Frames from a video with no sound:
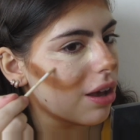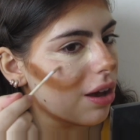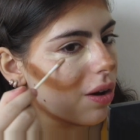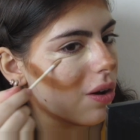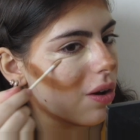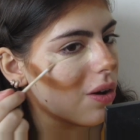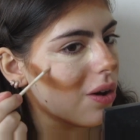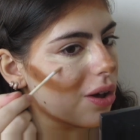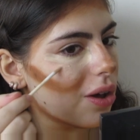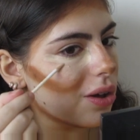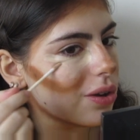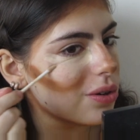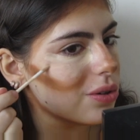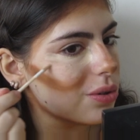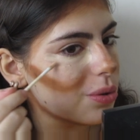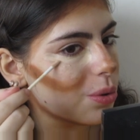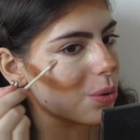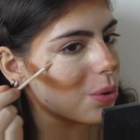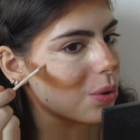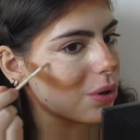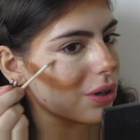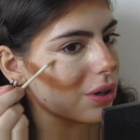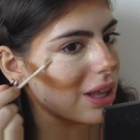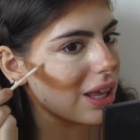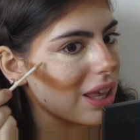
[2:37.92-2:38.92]

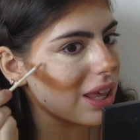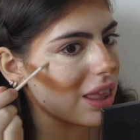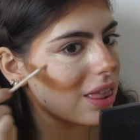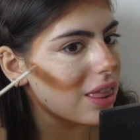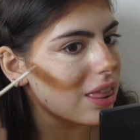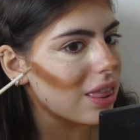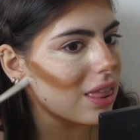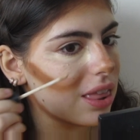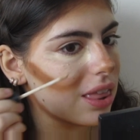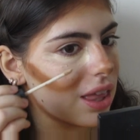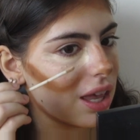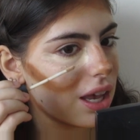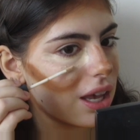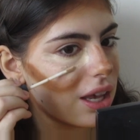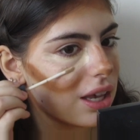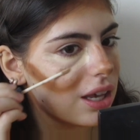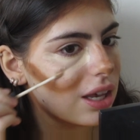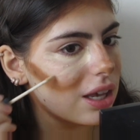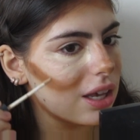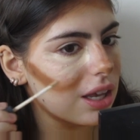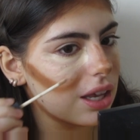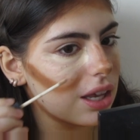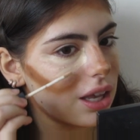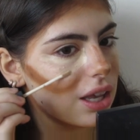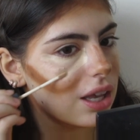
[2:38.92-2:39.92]
contour, like thick
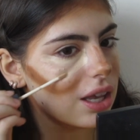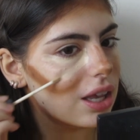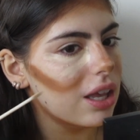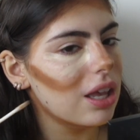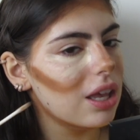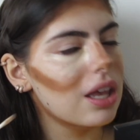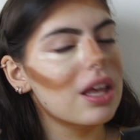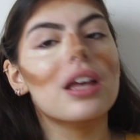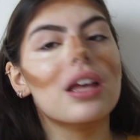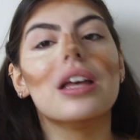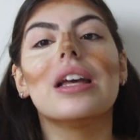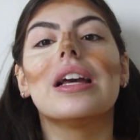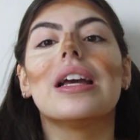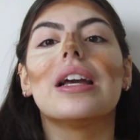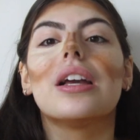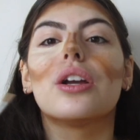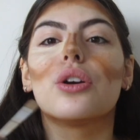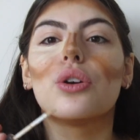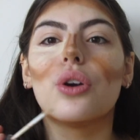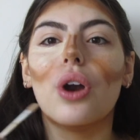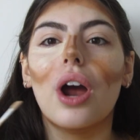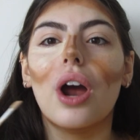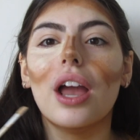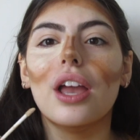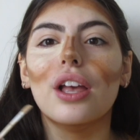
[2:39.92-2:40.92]

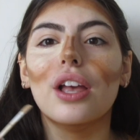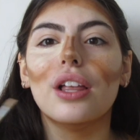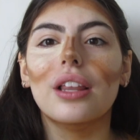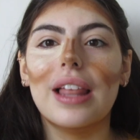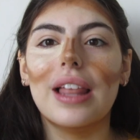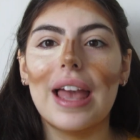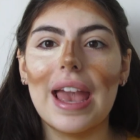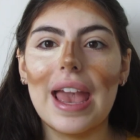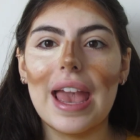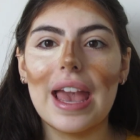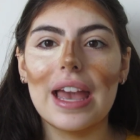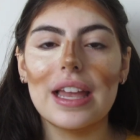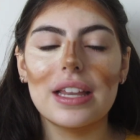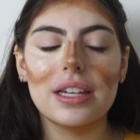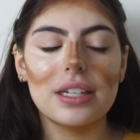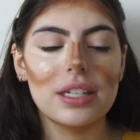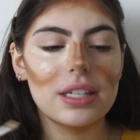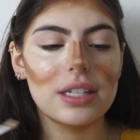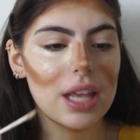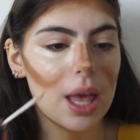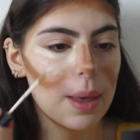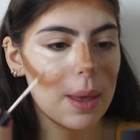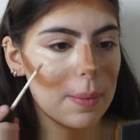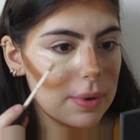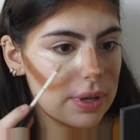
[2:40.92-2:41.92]
Kryolan
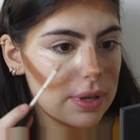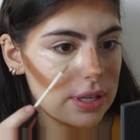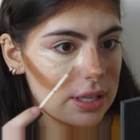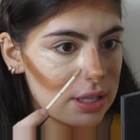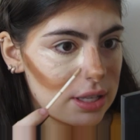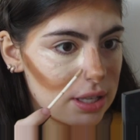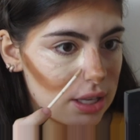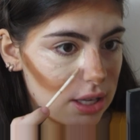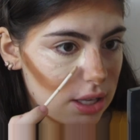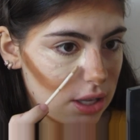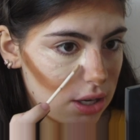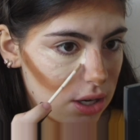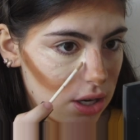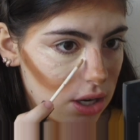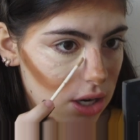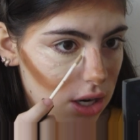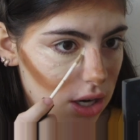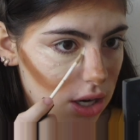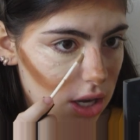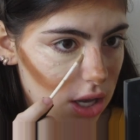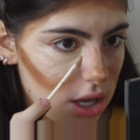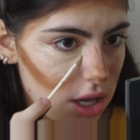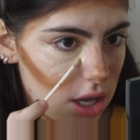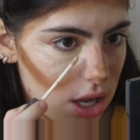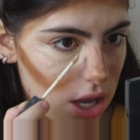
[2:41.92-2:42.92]
type concealer,
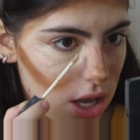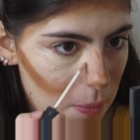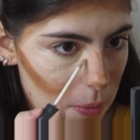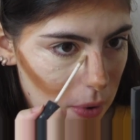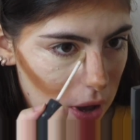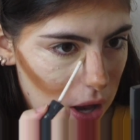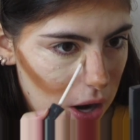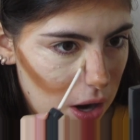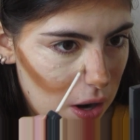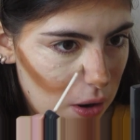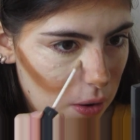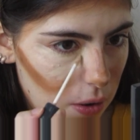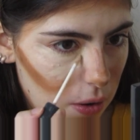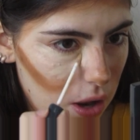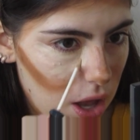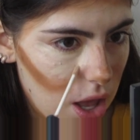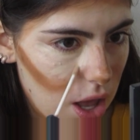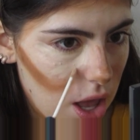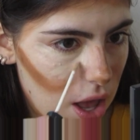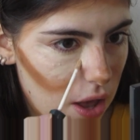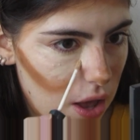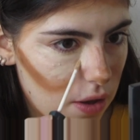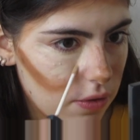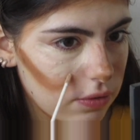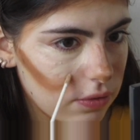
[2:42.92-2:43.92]
but I don't
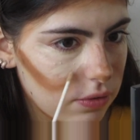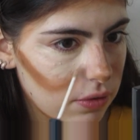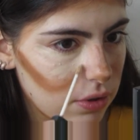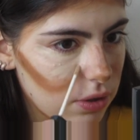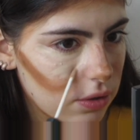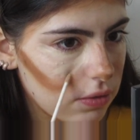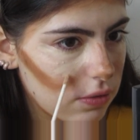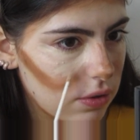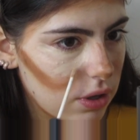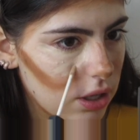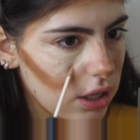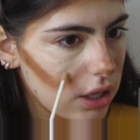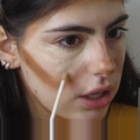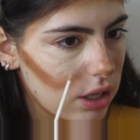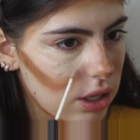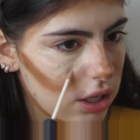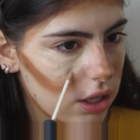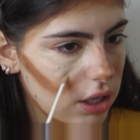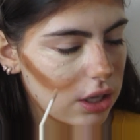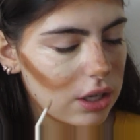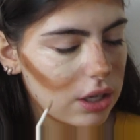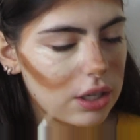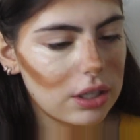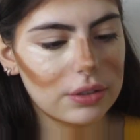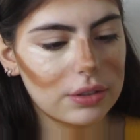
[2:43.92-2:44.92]
have one right
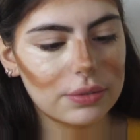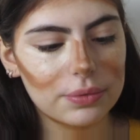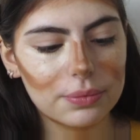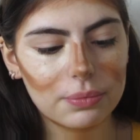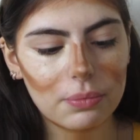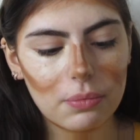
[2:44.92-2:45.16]
here.